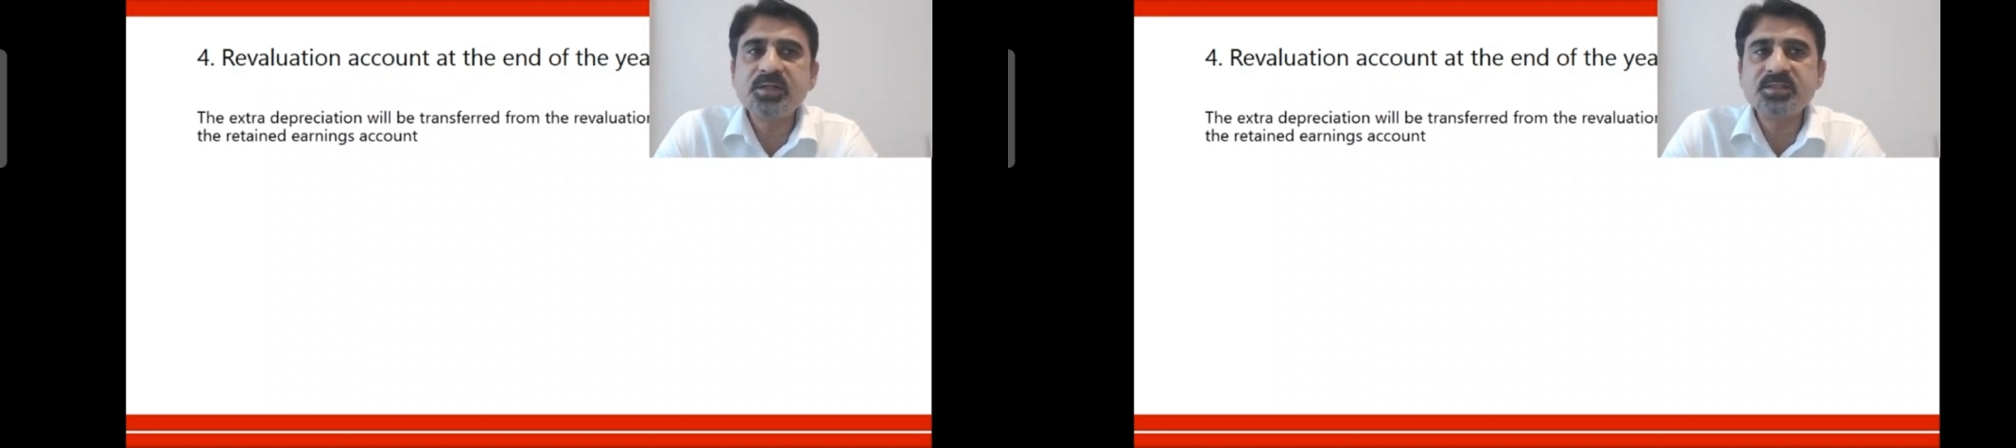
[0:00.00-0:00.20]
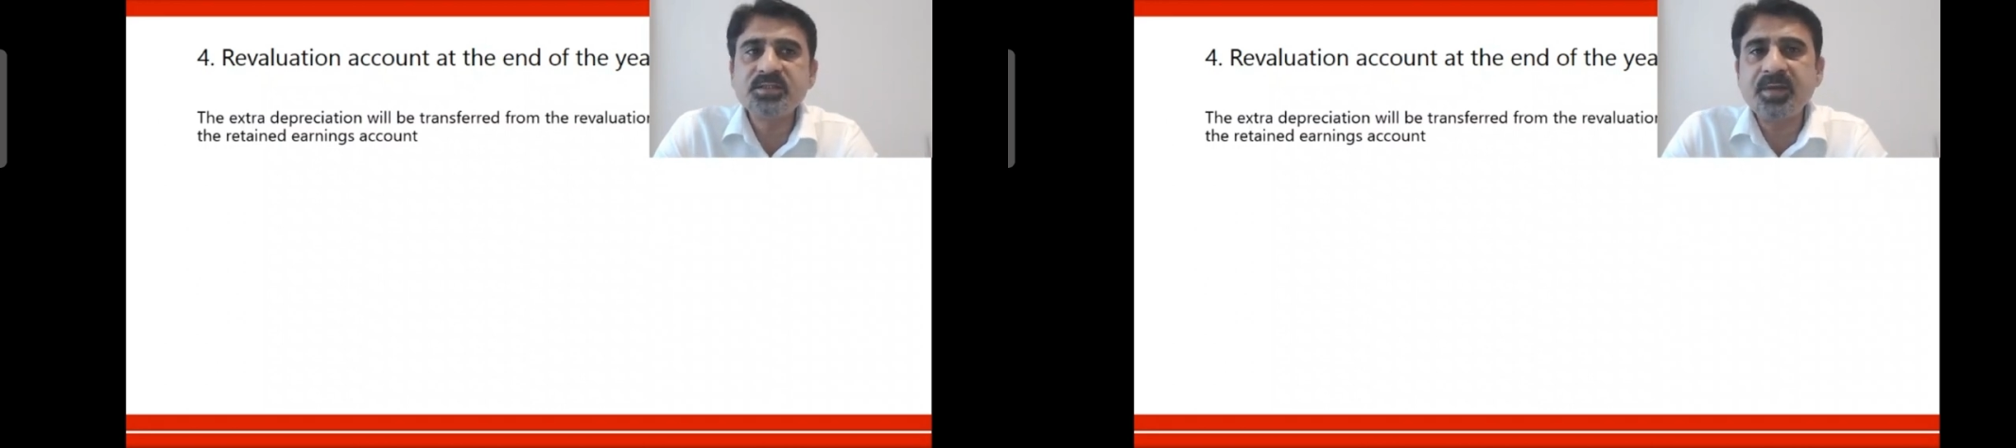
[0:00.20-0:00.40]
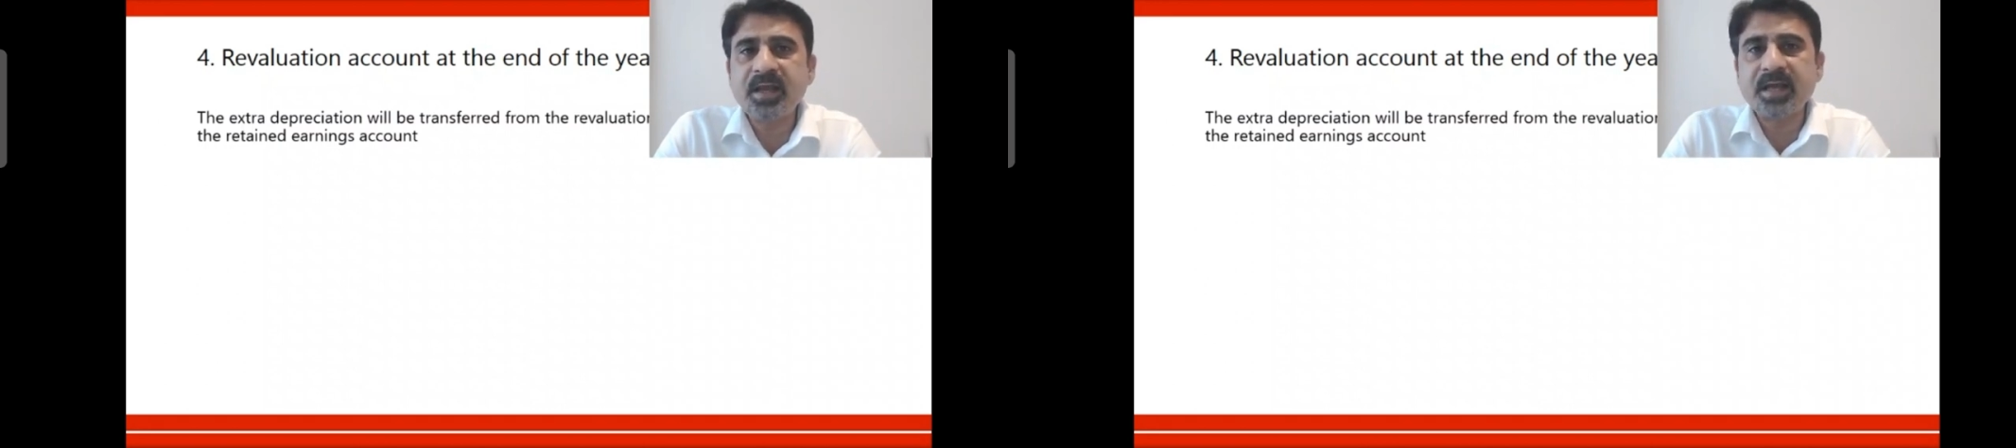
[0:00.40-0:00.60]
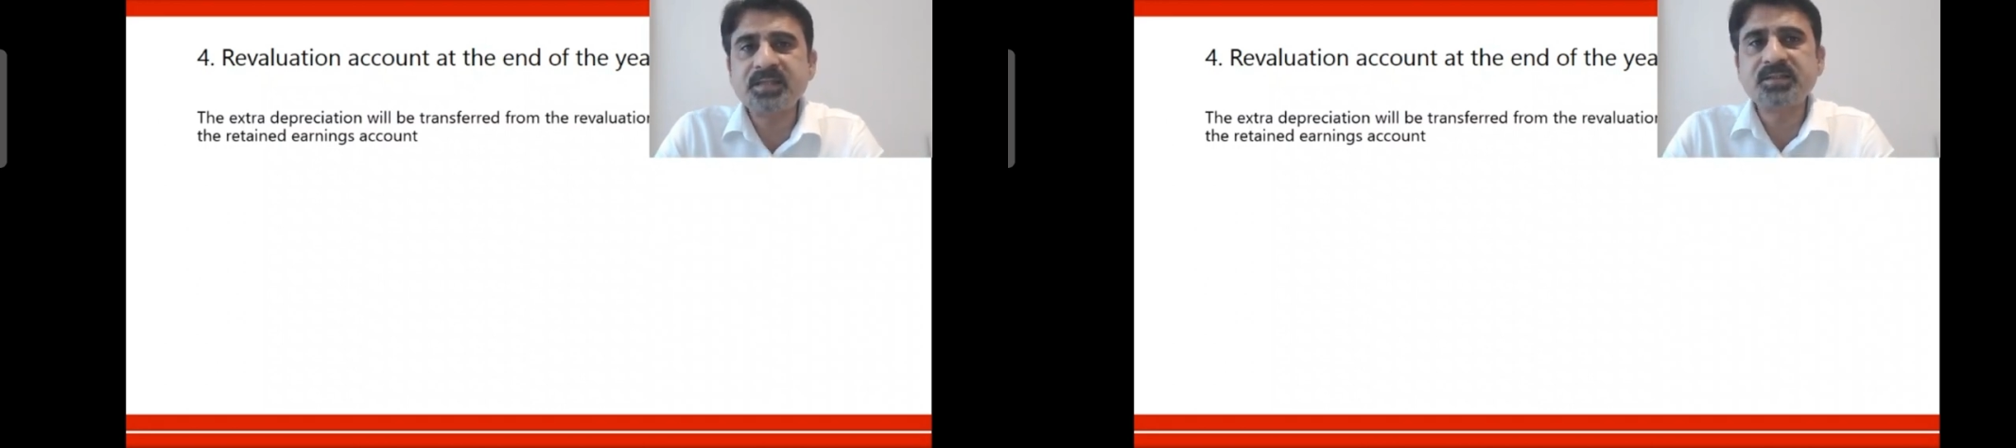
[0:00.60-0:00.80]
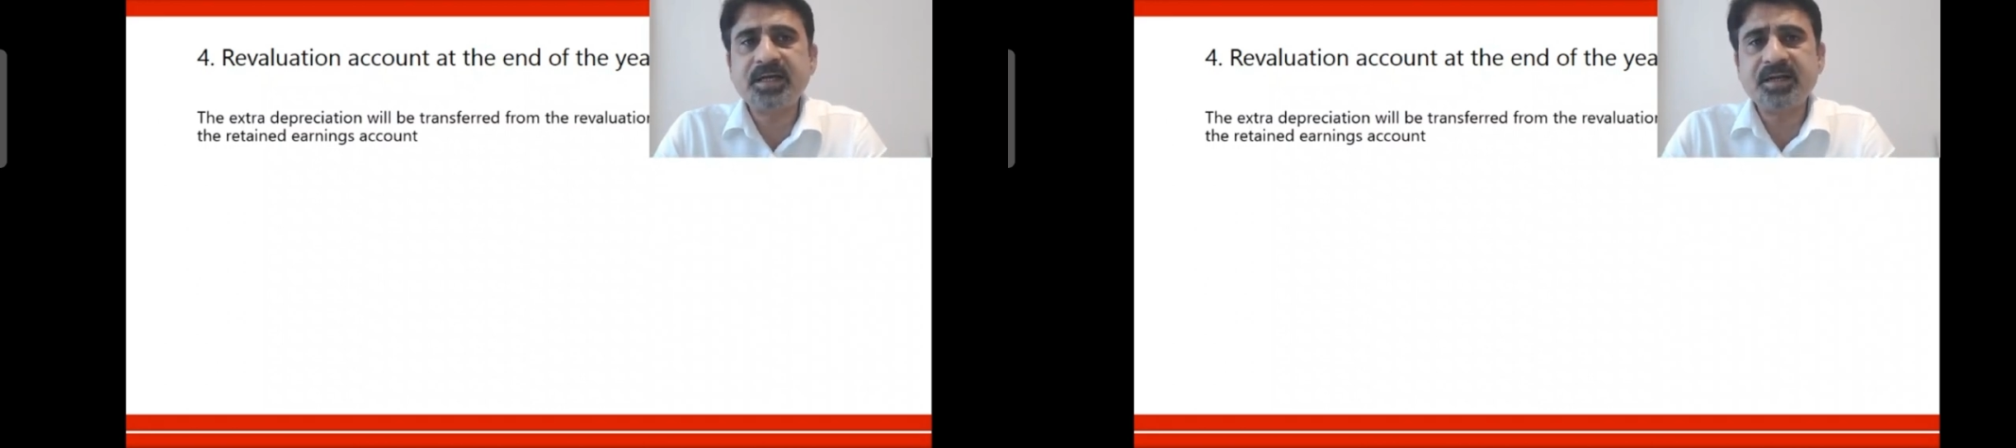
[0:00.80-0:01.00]
they may ask
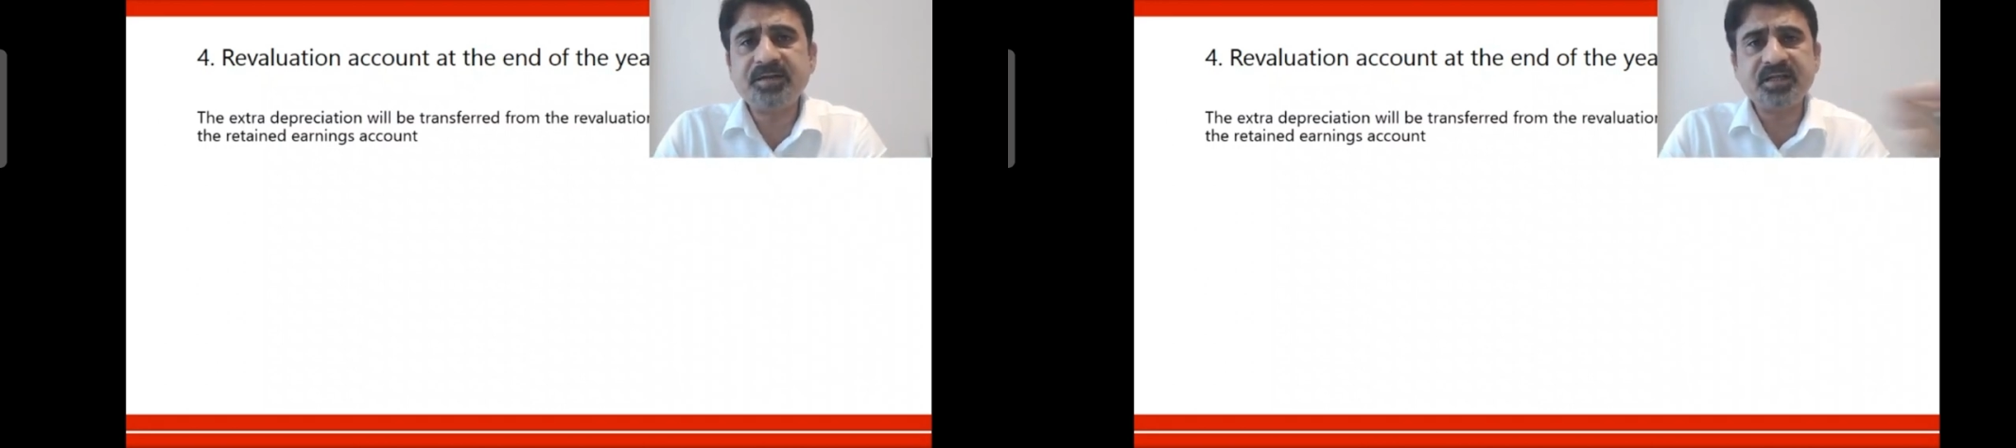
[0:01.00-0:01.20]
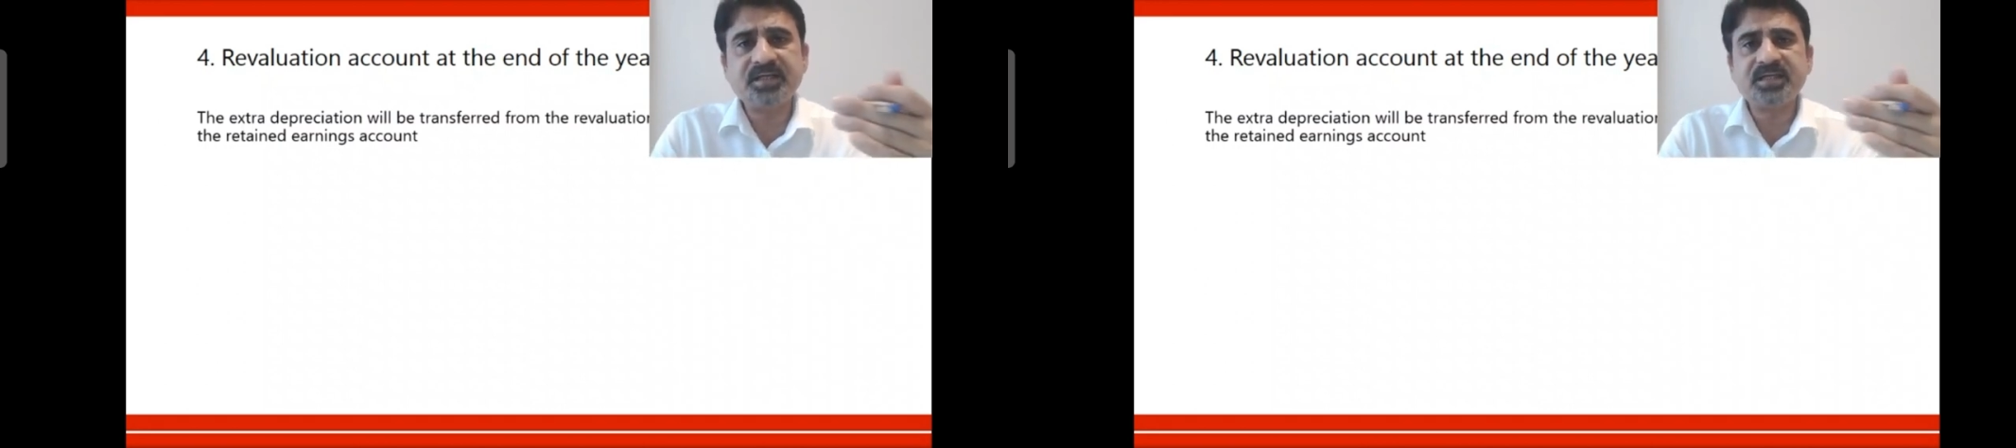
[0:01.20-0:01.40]
that if there is